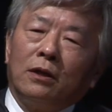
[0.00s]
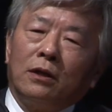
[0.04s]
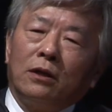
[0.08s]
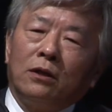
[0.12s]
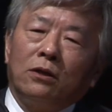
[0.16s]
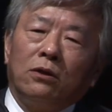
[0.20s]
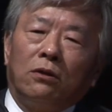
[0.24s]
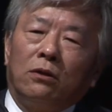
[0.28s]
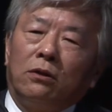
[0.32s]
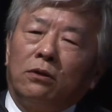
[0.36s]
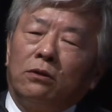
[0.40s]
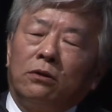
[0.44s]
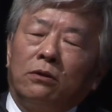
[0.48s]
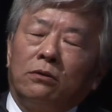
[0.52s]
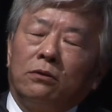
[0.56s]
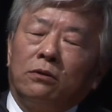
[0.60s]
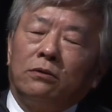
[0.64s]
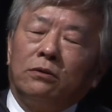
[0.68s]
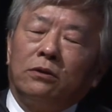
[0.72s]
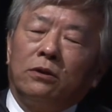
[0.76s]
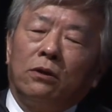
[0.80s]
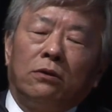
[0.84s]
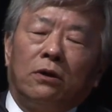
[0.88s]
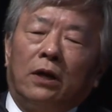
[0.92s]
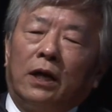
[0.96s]
you know,
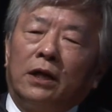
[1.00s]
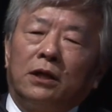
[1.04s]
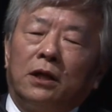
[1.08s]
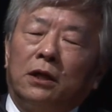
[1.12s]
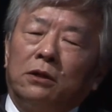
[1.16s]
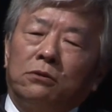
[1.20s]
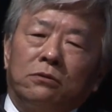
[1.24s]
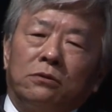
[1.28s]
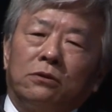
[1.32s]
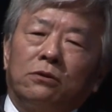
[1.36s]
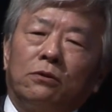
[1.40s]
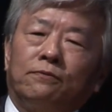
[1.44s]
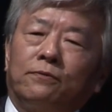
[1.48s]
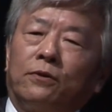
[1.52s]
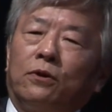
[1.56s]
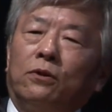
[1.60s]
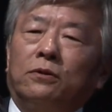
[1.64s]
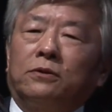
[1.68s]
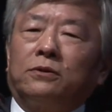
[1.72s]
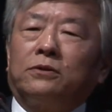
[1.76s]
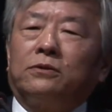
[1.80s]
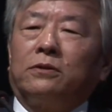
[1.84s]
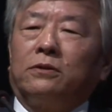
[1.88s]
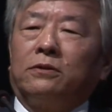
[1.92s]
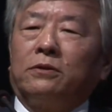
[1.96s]
no, I didn't, of
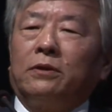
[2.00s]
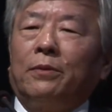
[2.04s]
course.